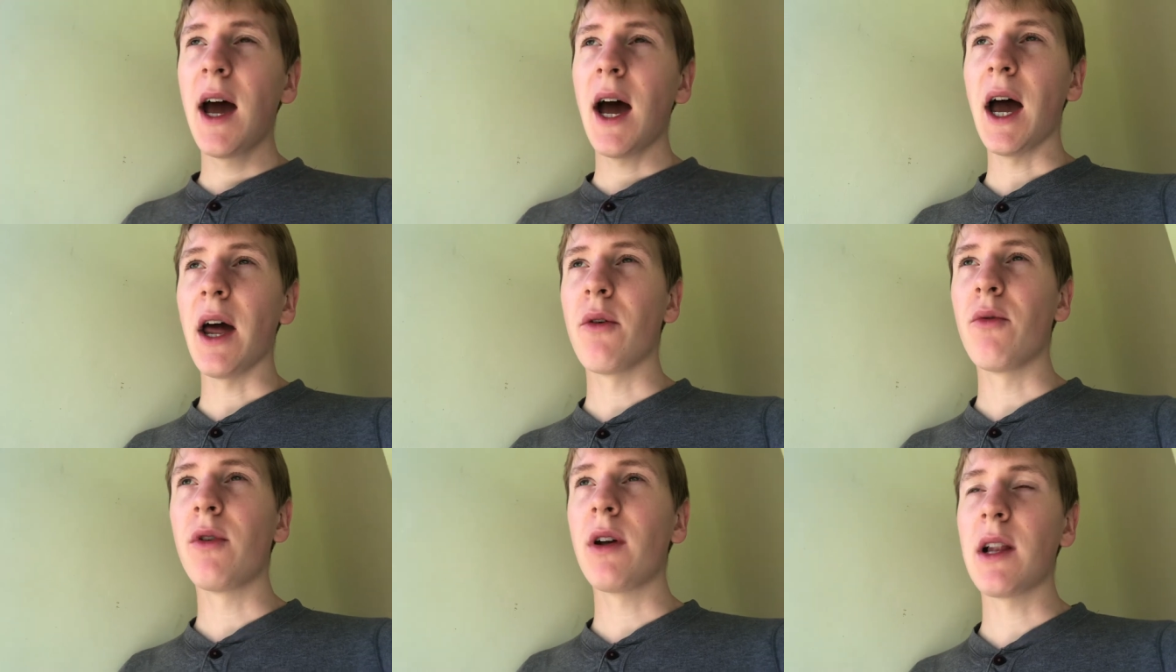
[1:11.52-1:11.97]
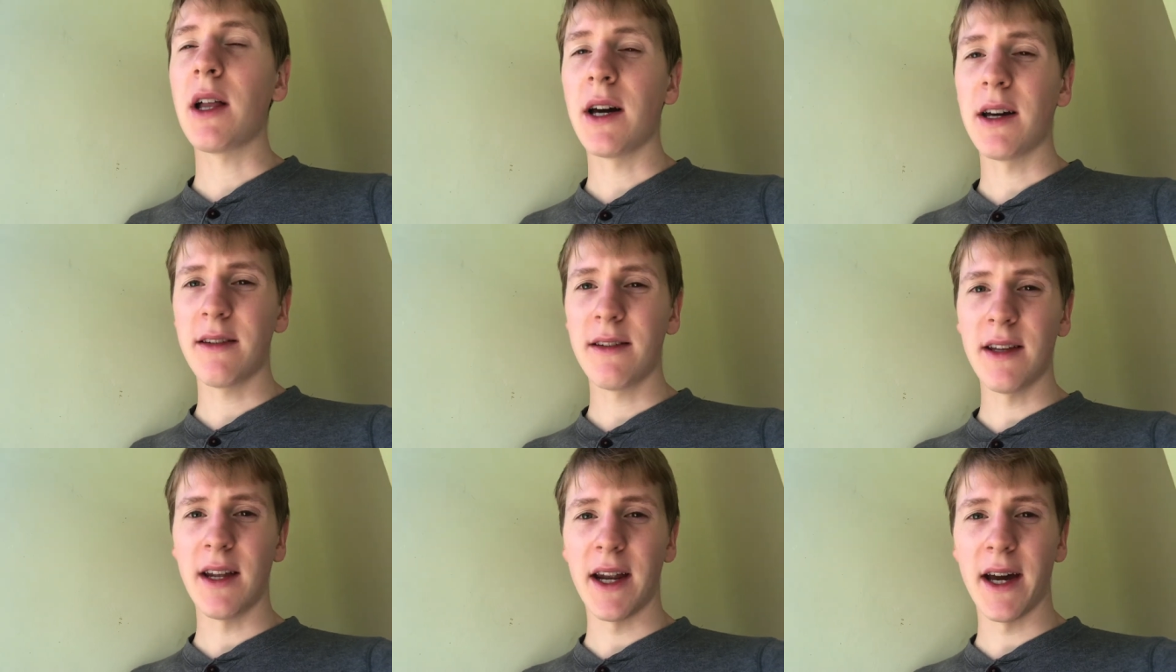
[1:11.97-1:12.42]
I
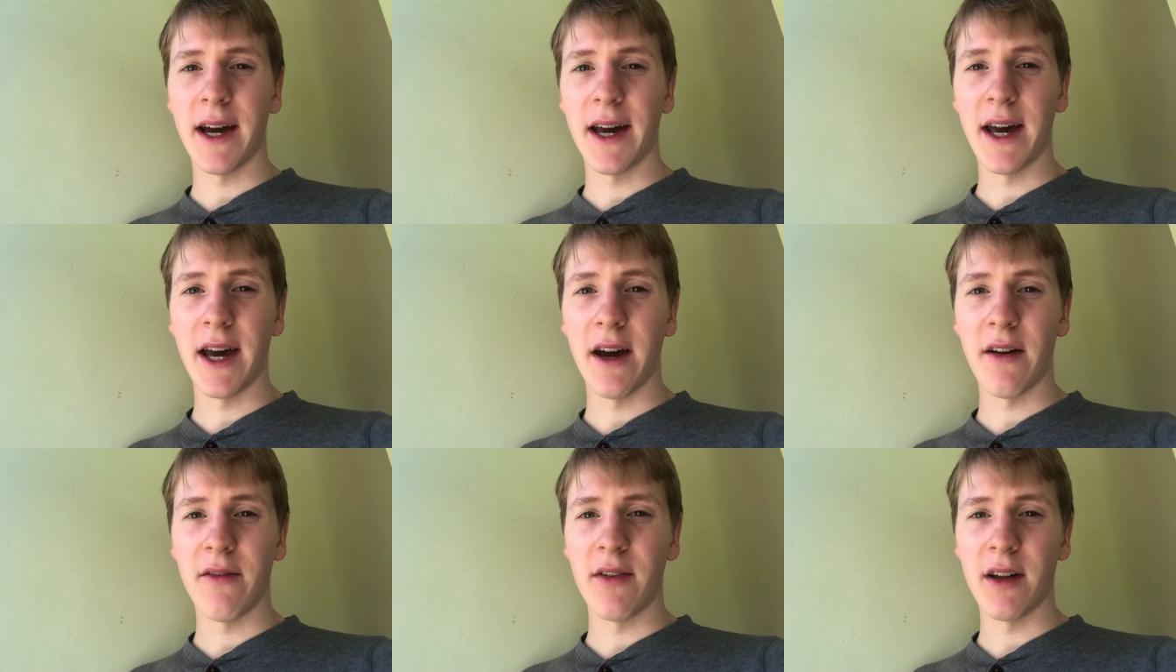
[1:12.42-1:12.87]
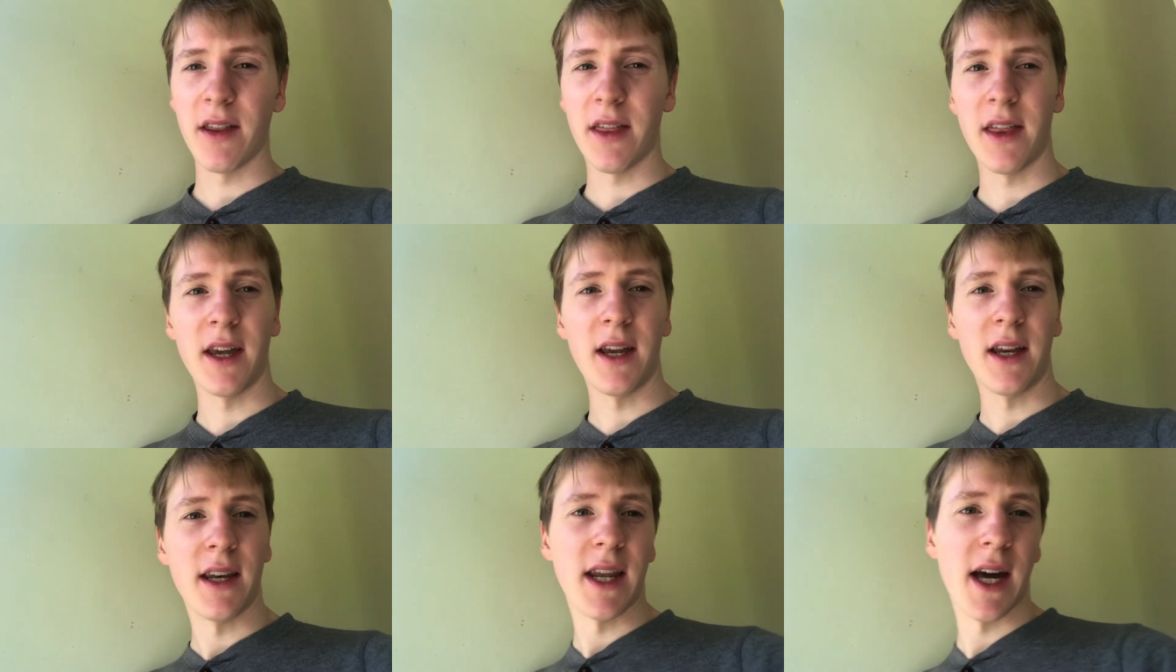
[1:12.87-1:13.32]
realized that I have, I
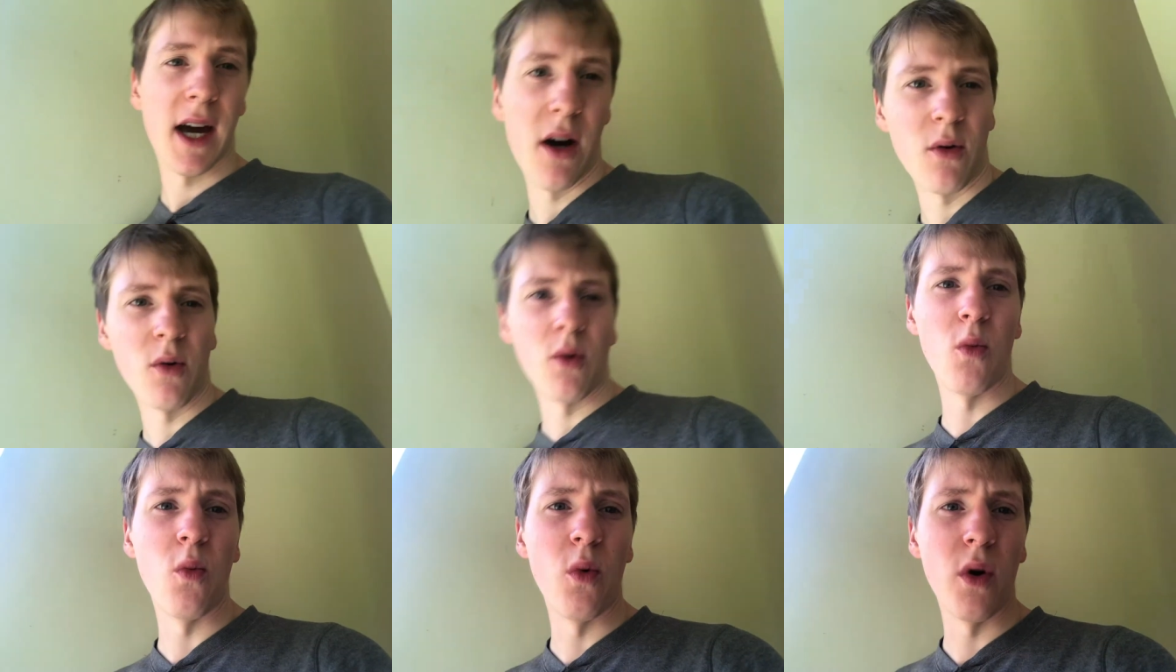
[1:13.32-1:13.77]
think now,